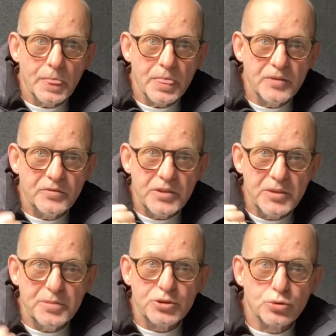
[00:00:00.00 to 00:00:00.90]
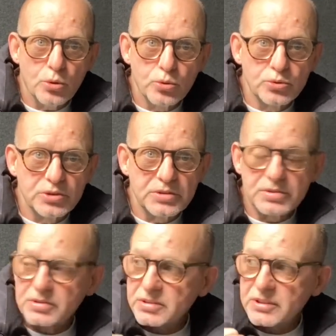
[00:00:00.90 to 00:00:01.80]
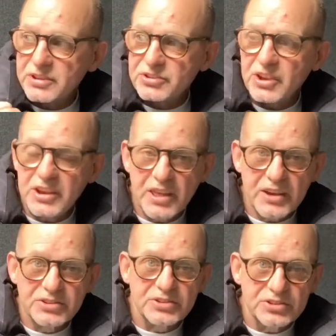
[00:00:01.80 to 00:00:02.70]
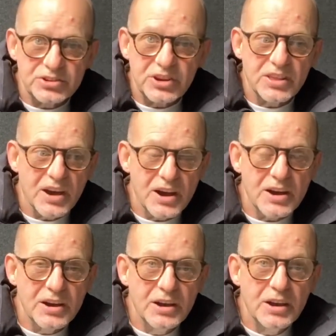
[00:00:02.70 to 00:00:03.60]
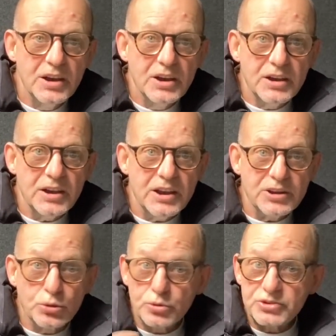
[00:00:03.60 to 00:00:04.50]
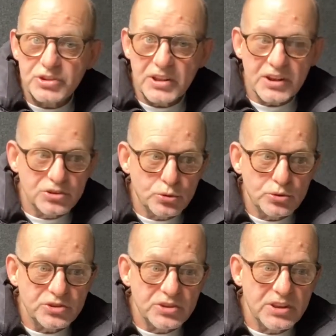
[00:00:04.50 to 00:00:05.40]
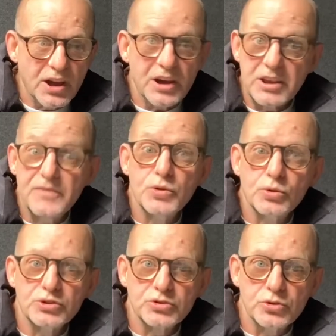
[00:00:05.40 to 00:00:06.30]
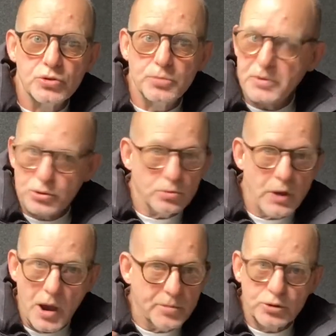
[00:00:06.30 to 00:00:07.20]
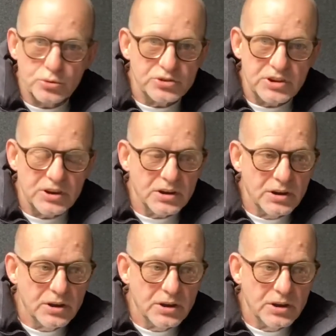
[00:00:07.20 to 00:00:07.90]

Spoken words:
They've been told to say this and say that. Don't say this, don't say that, even though it's true, but don't say it.